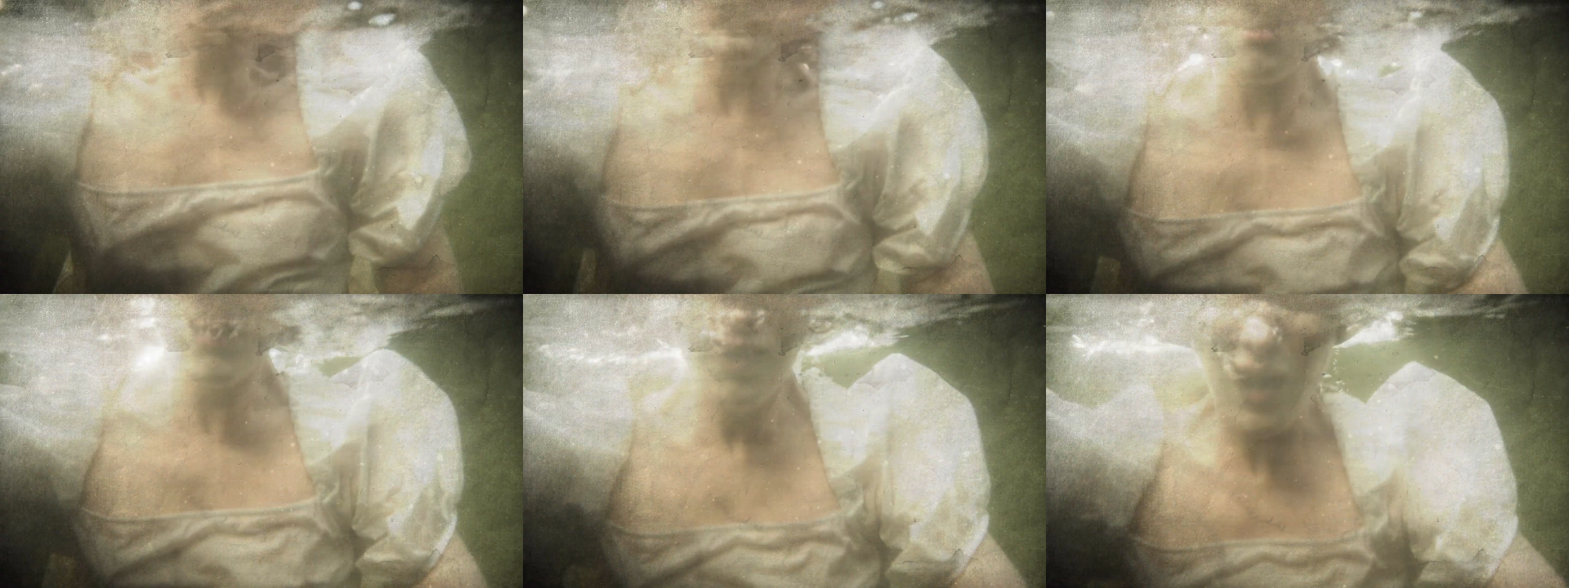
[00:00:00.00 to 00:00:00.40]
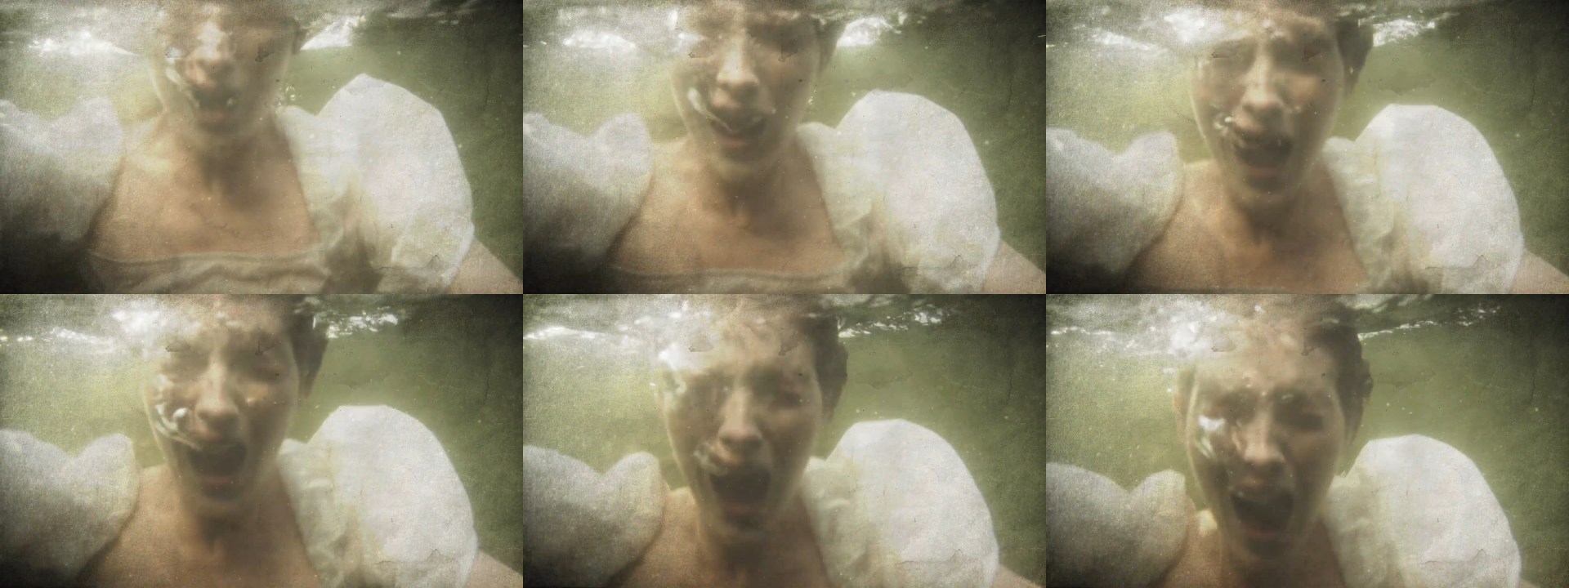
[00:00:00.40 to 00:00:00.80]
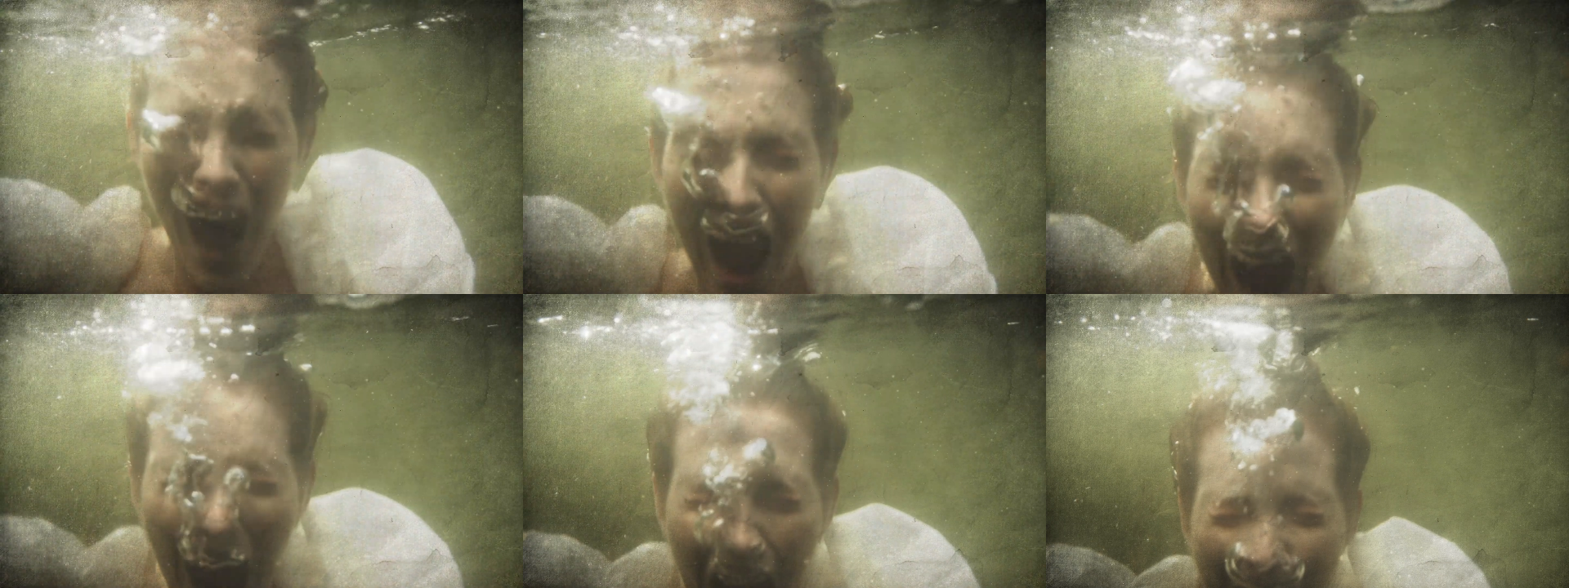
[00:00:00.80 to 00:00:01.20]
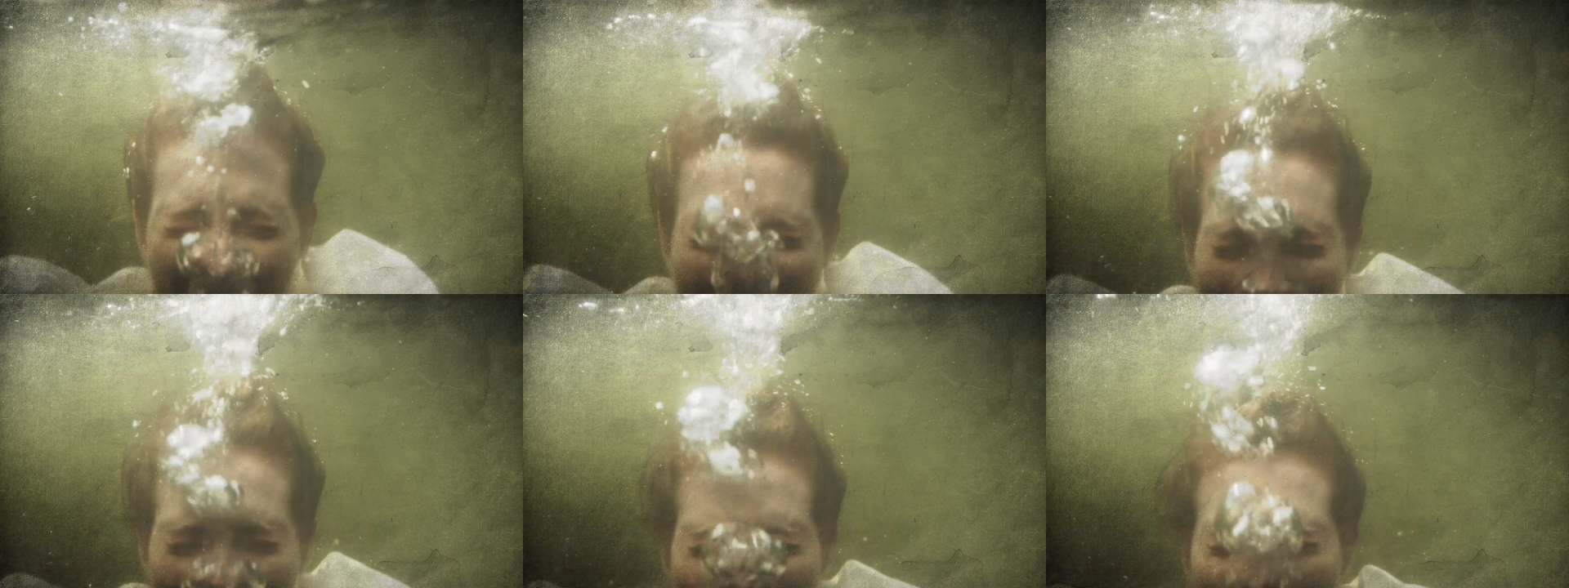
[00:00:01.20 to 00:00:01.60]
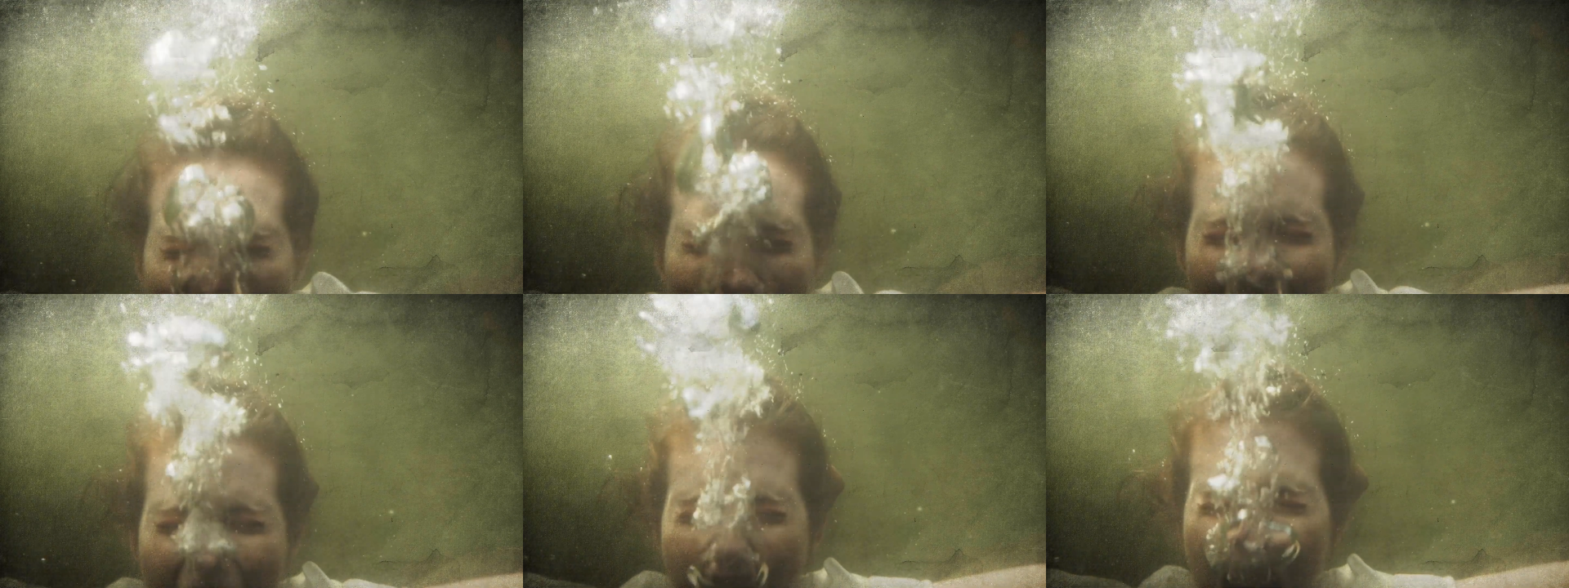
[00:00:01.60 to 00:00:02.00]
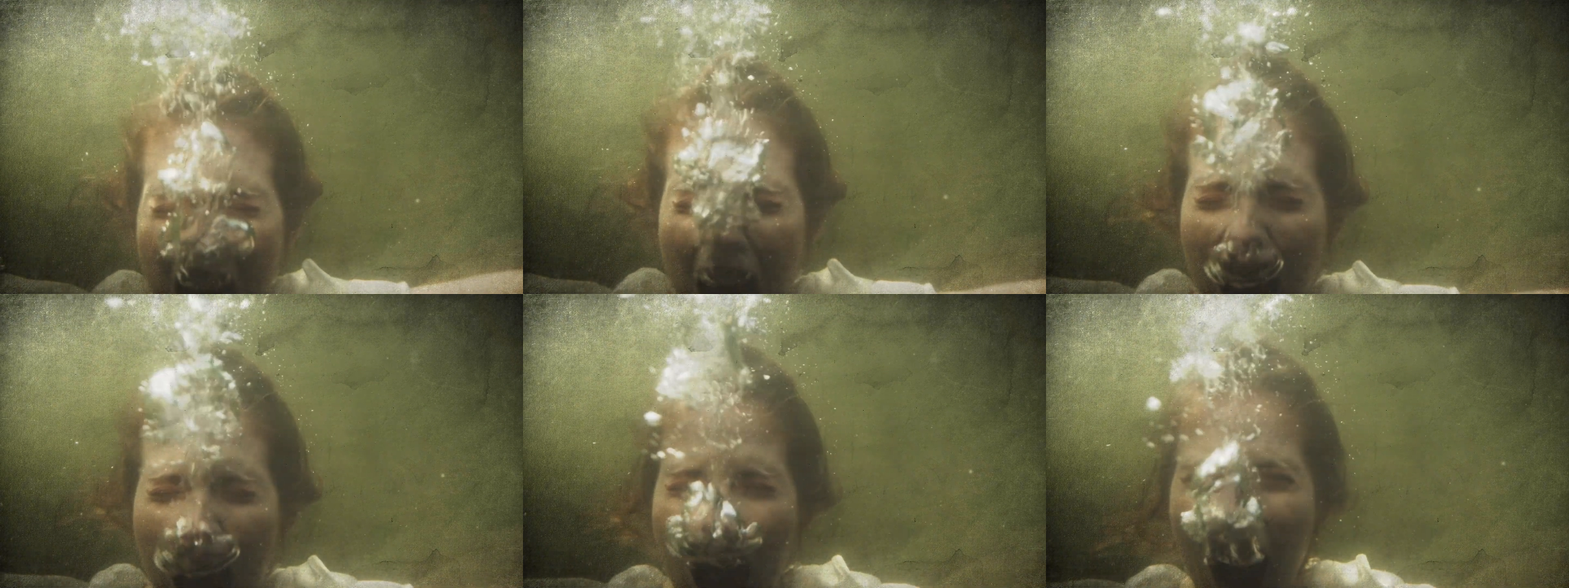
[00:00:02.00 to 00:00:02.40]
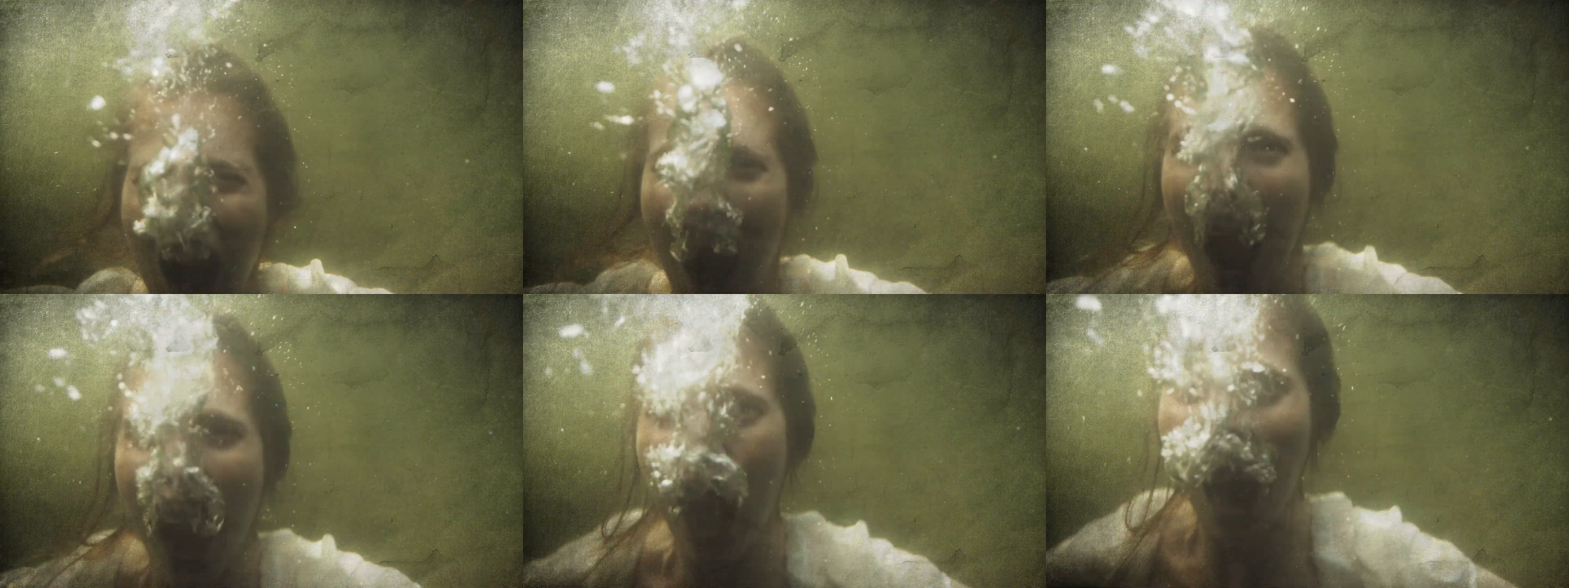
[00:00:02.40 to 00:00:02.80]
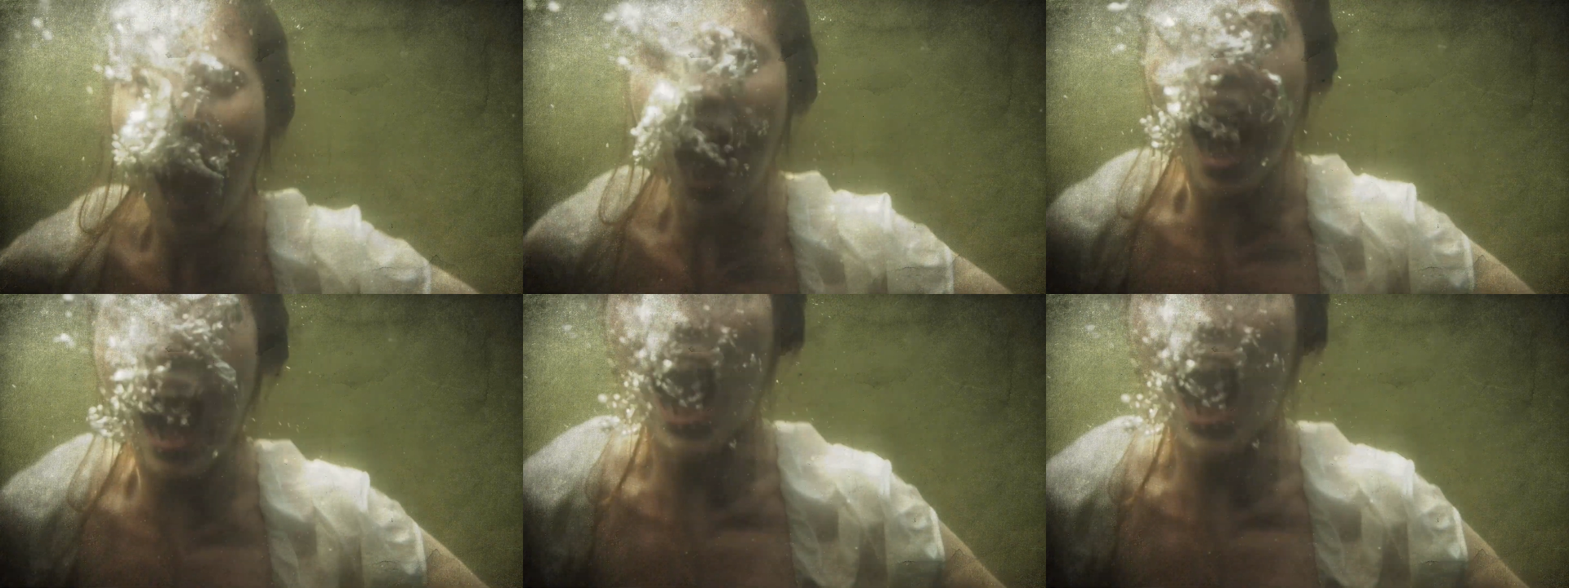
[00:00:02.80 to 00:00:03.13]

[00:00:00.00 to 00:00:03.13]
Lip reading: No face is visible, so there are no lips to read.